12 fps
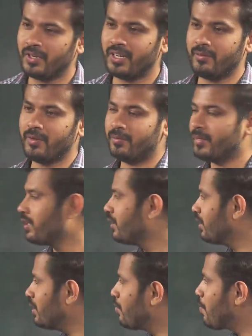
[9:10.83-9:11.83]
remember,
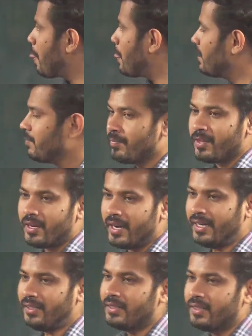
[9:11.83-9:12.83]

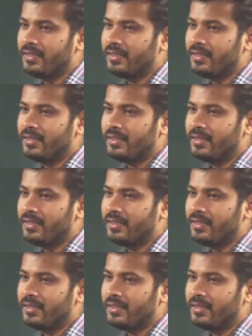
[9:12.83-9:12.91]
right?